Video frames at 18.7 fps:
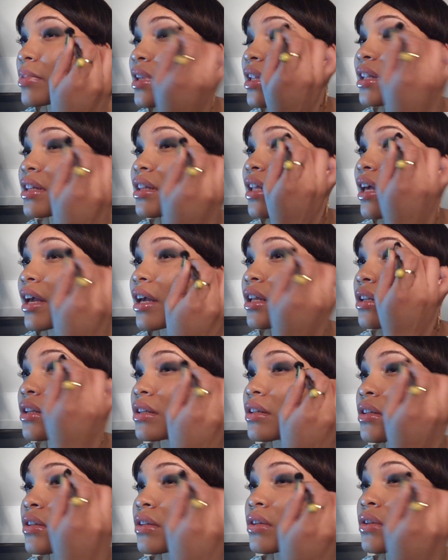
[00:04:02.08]
Blend that
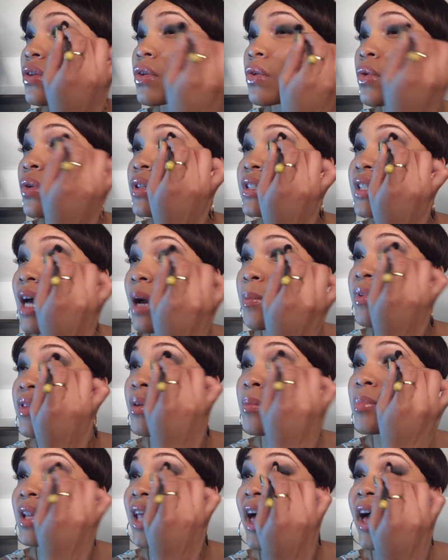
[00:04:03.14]
on top of
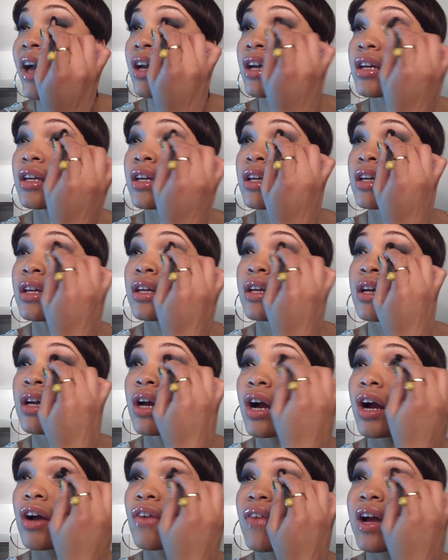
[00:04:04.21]
the black
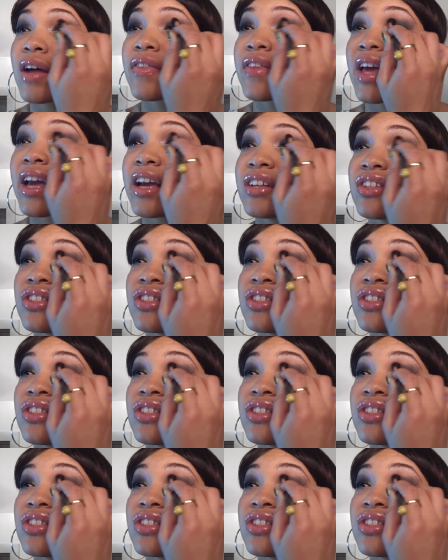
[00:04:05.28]
around the